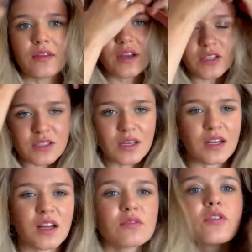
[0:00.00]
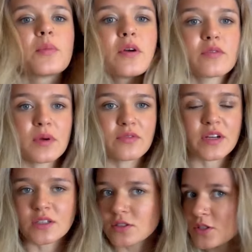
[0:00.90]
then I just kind of like flop over my
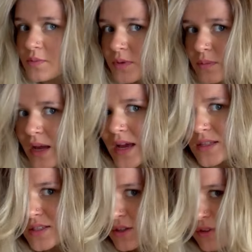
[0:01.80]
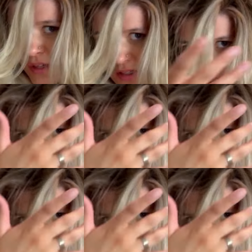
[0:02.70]
fringe, but my hair's still kind of like